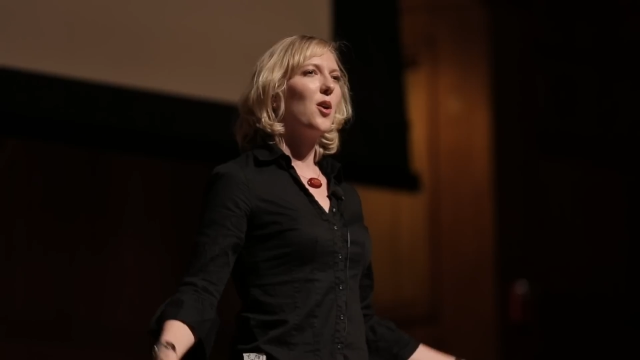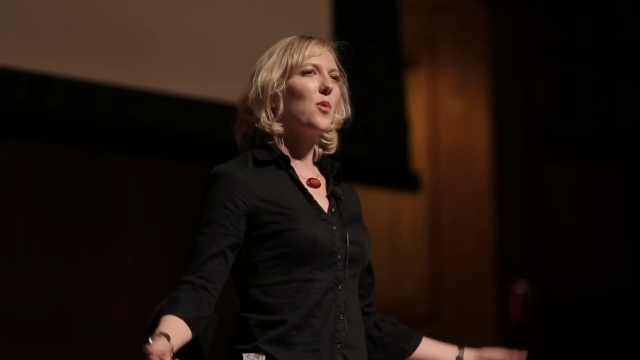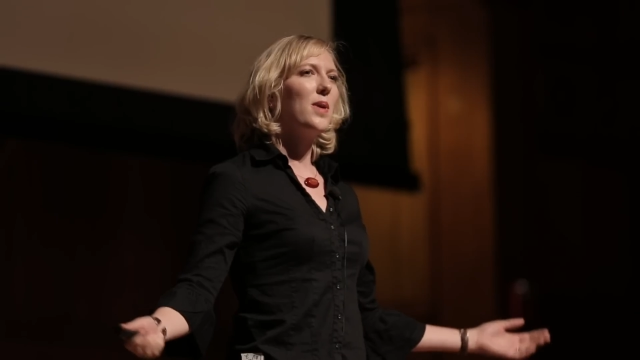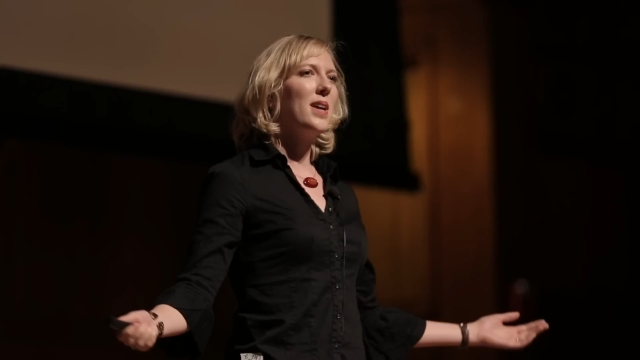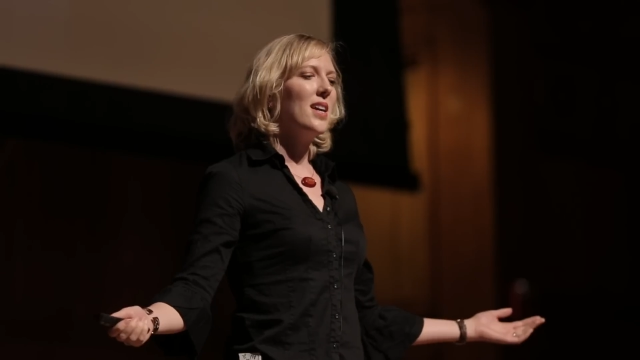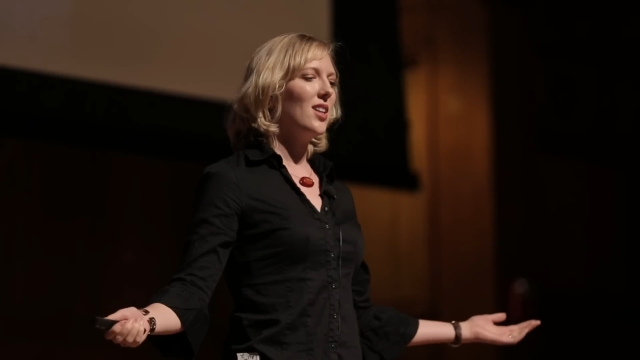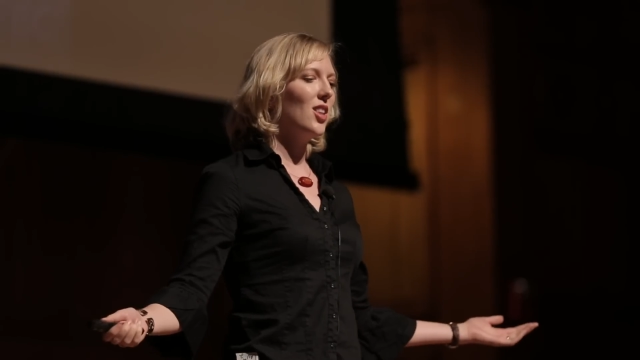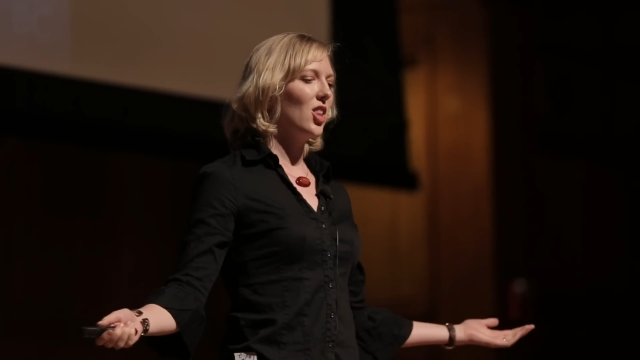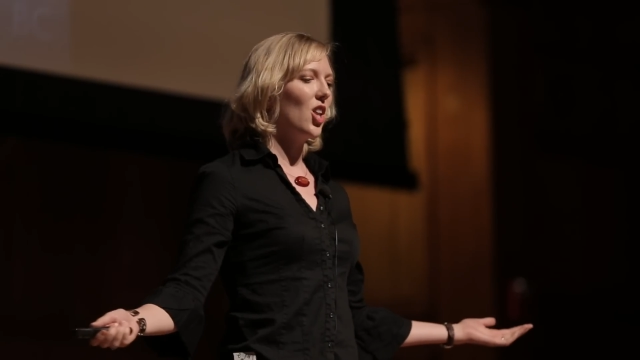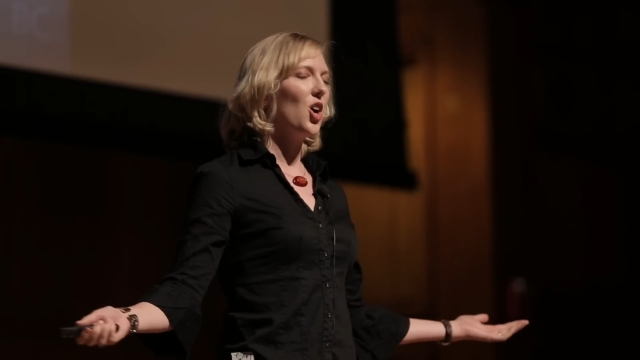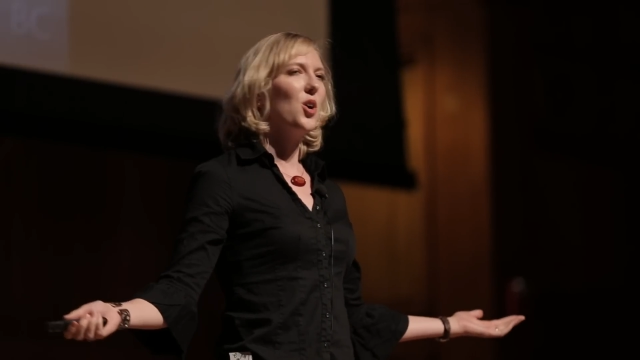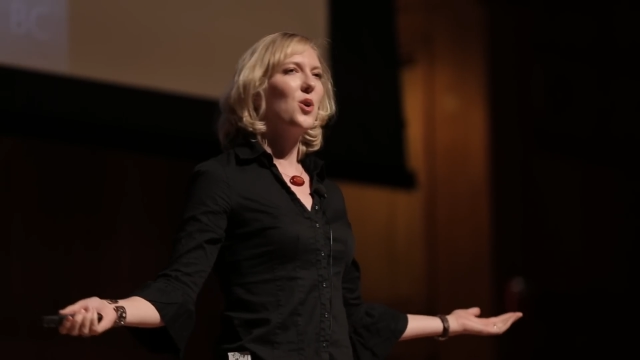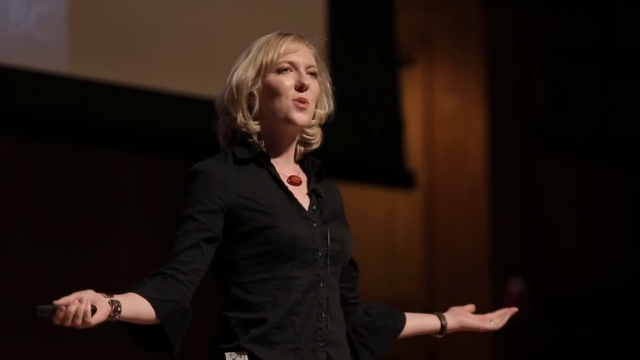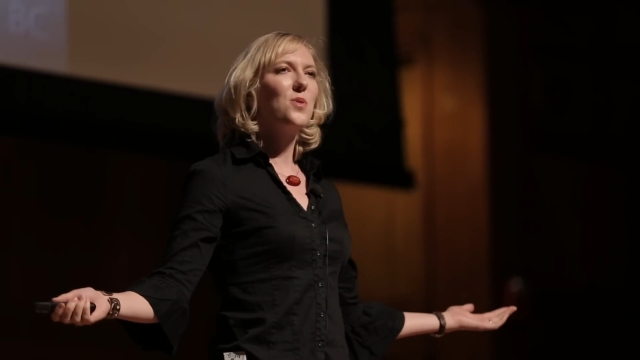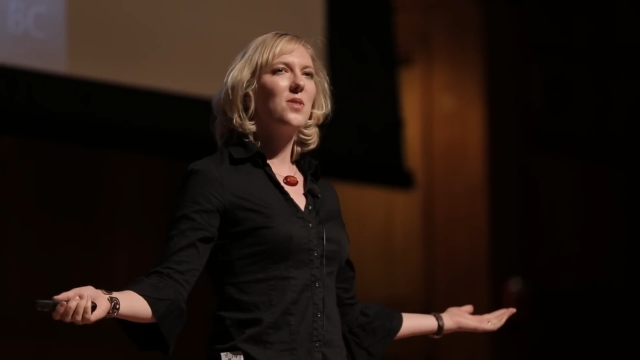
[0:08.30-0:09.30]
Are we
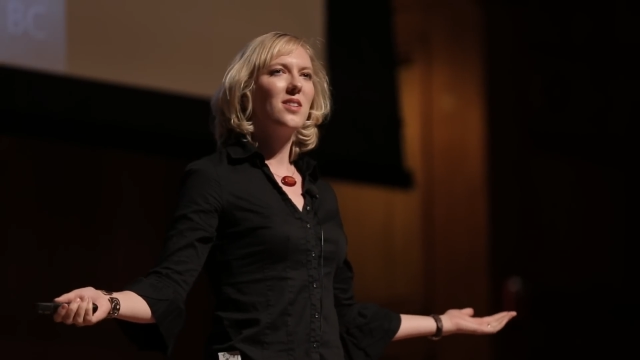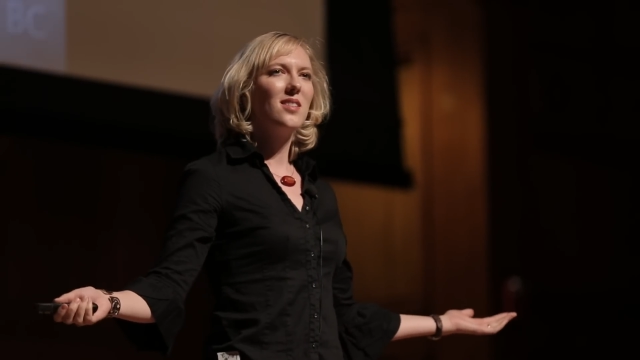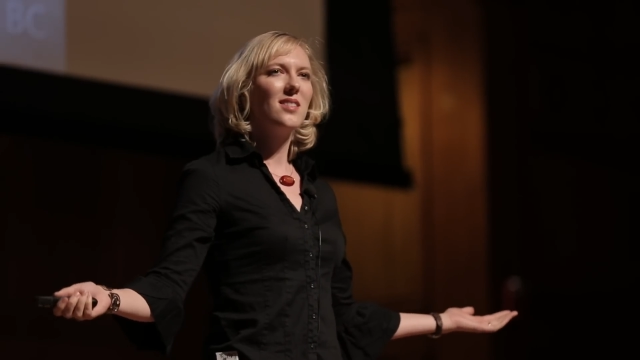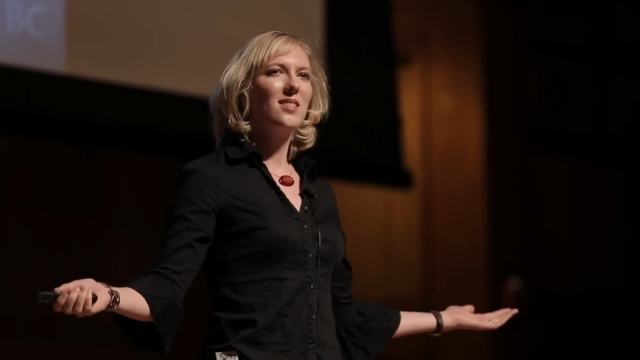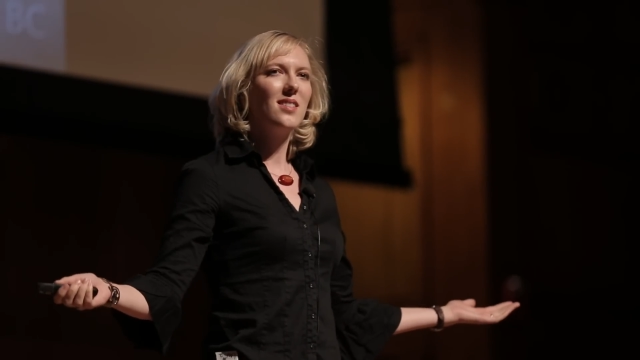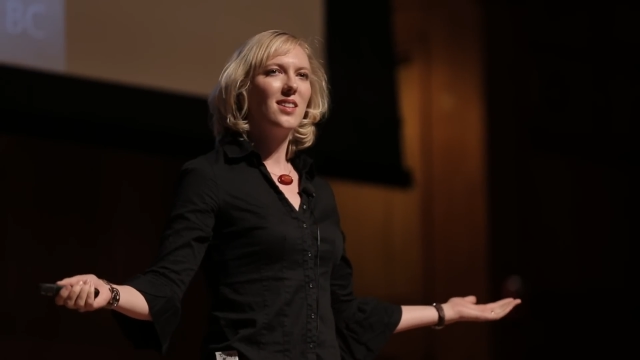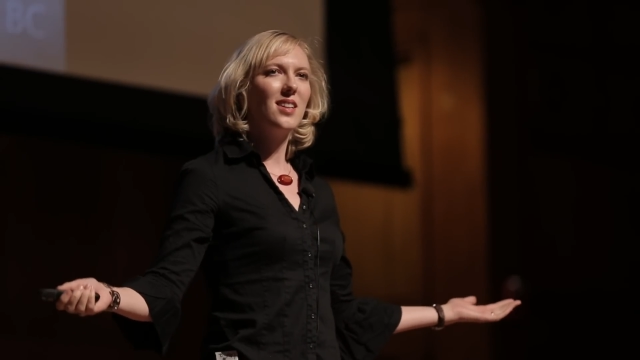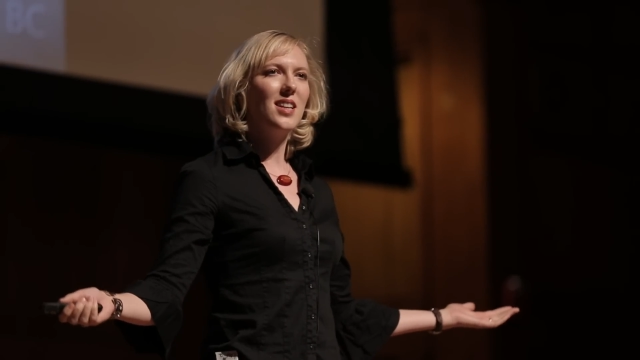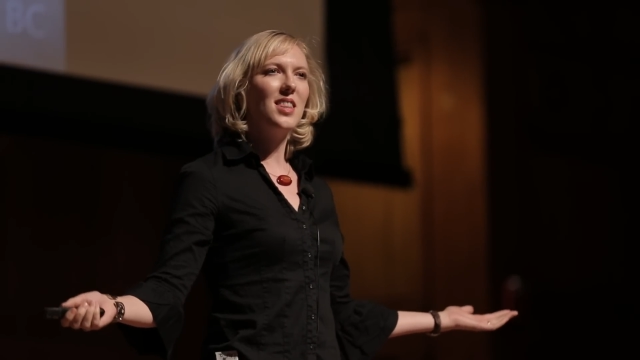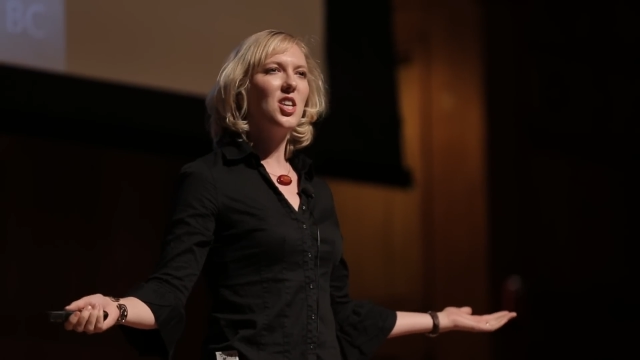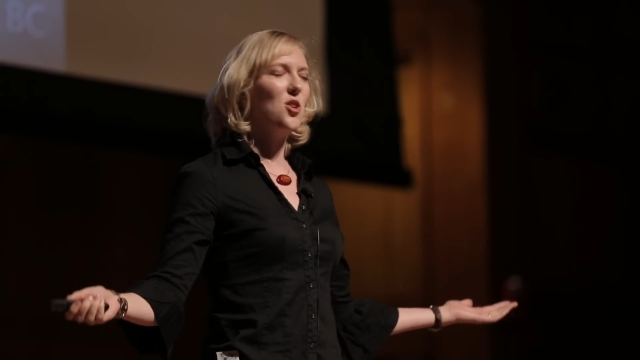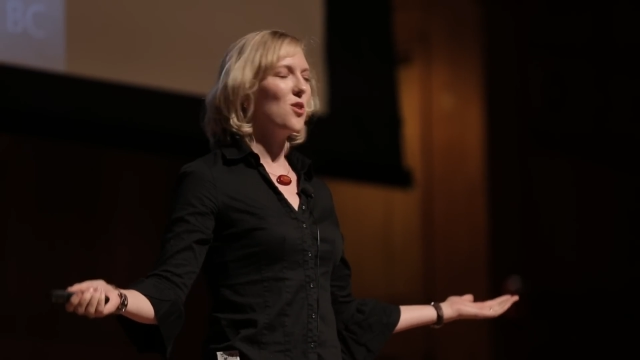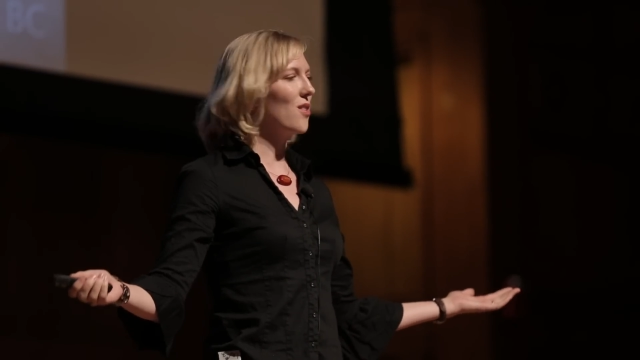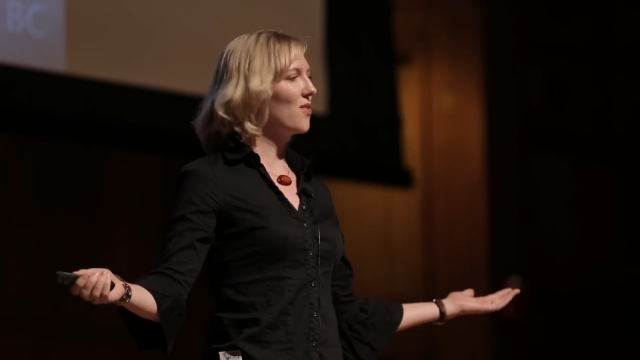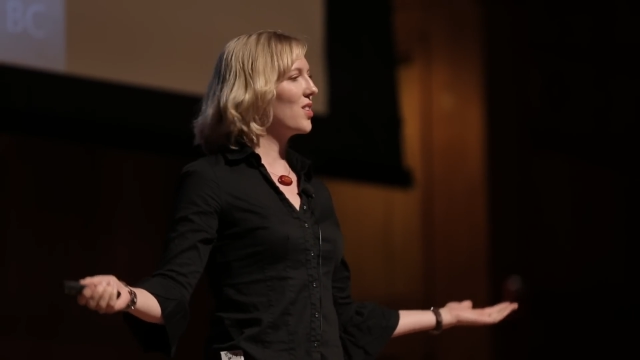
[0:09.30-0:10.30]
alone in
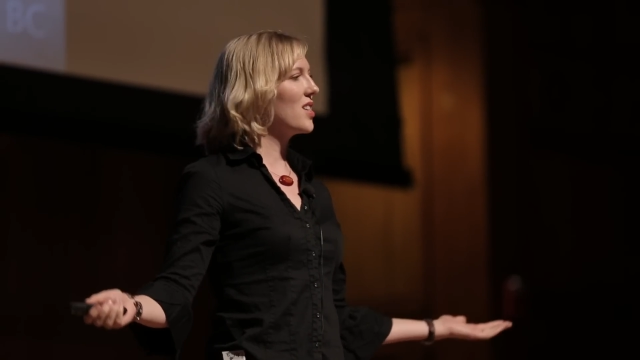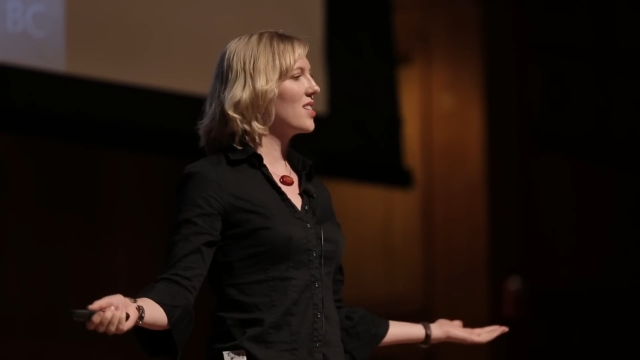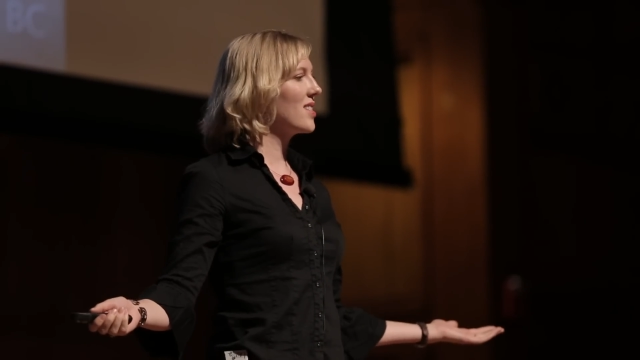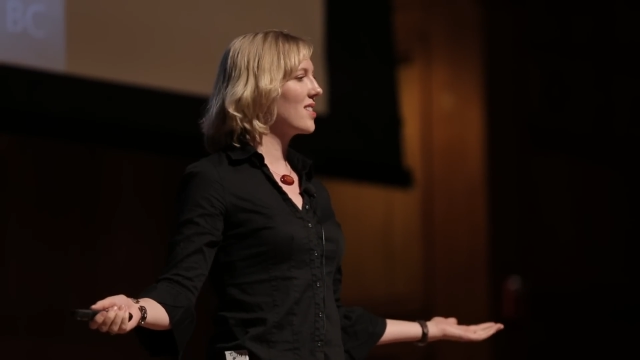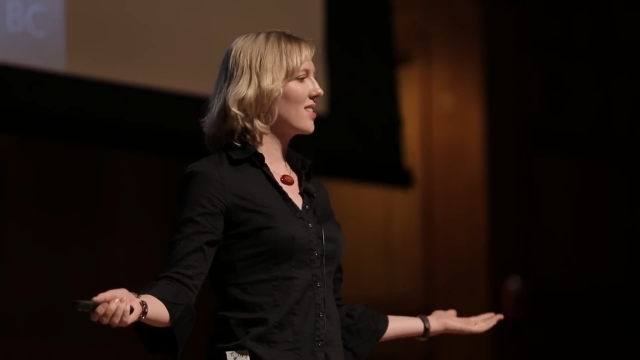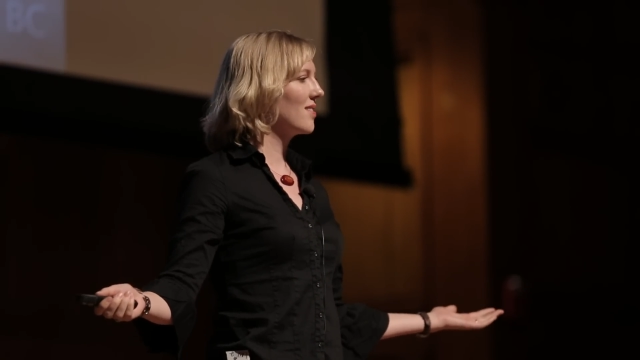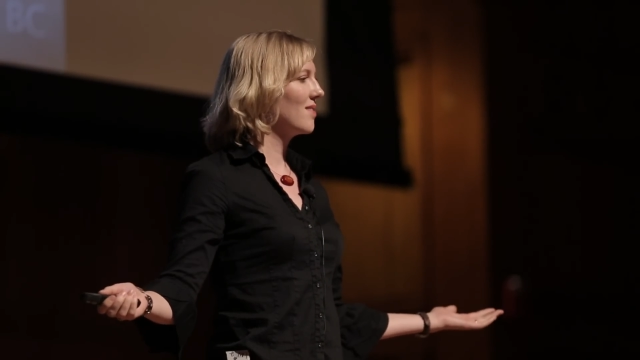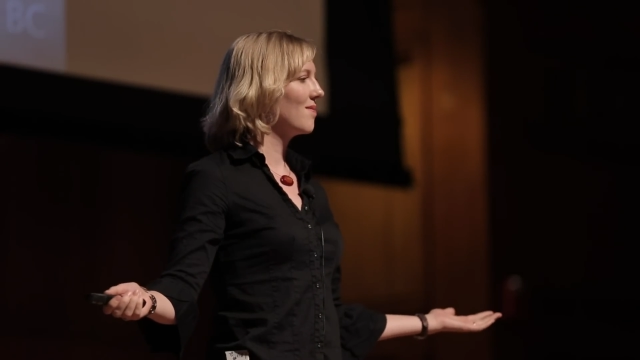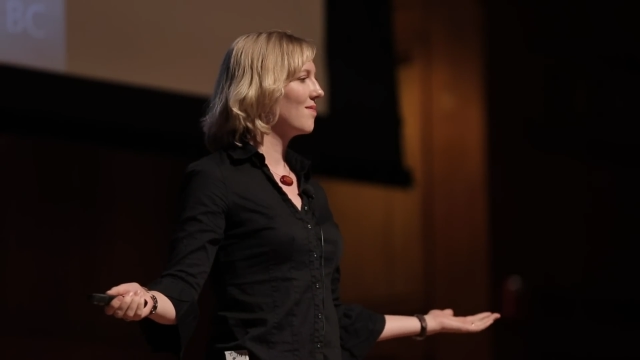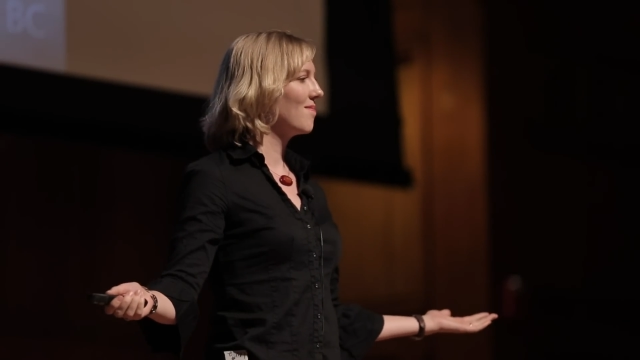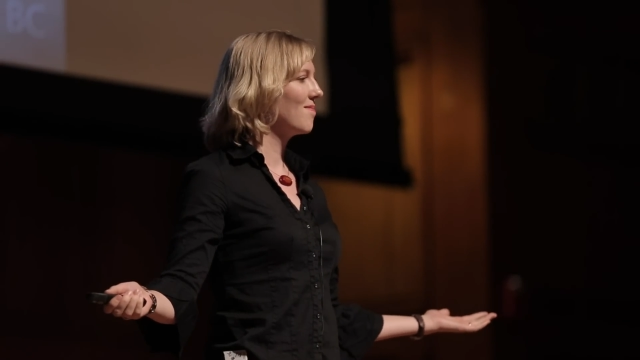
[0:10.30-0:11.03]
the universe?